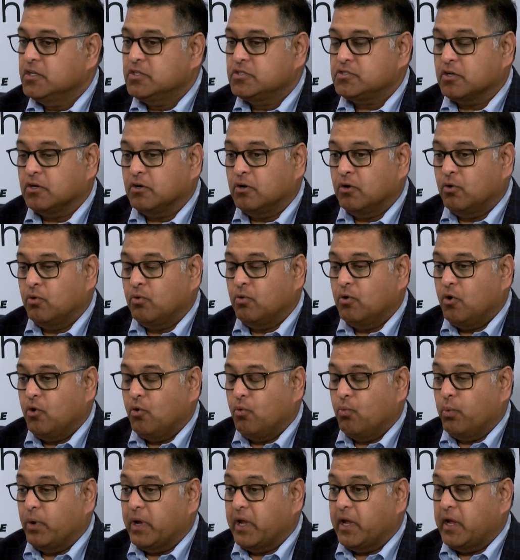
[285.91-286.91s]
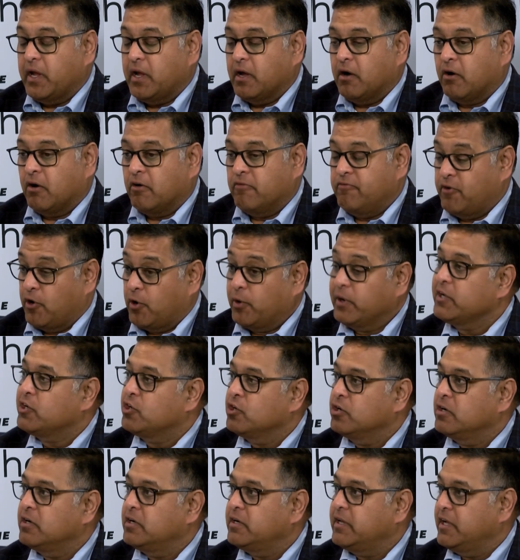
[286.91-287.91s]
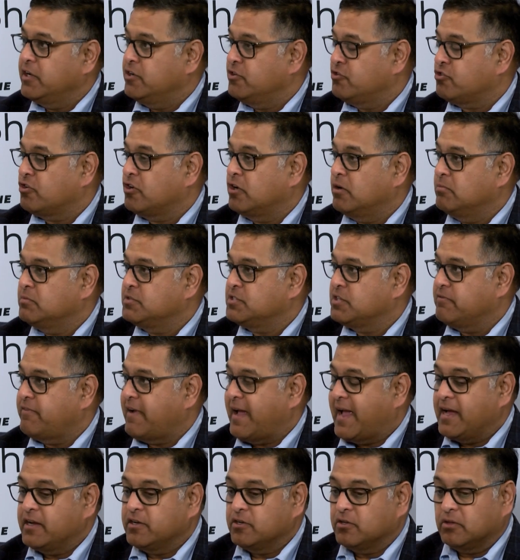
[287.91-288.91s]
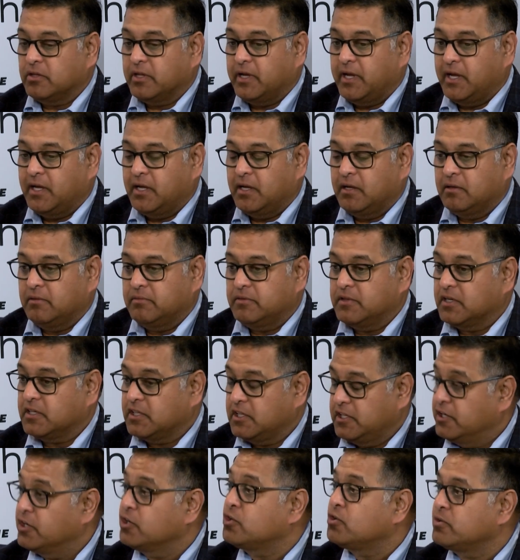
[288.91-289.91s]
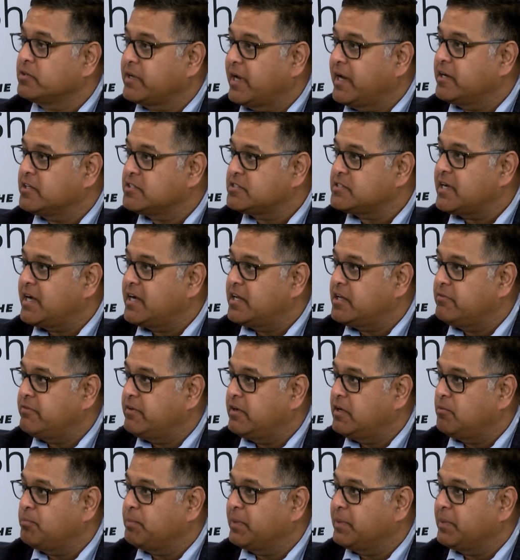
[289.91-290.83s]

So we are very good in terms of handling the clinical data side of it